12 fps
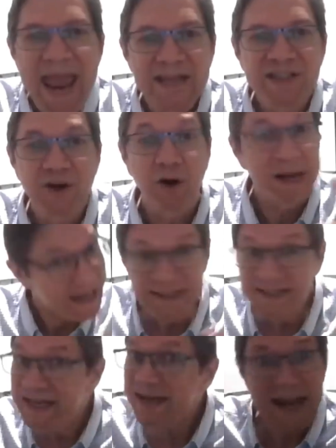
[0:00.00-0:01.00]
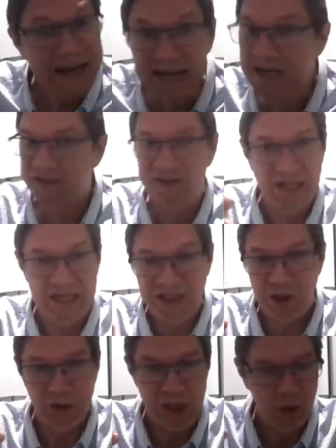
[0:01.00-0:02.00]
answer instantaneously
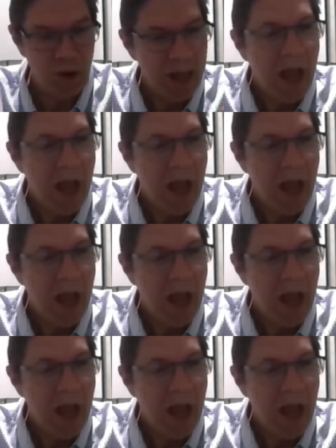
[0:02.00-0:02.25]
to you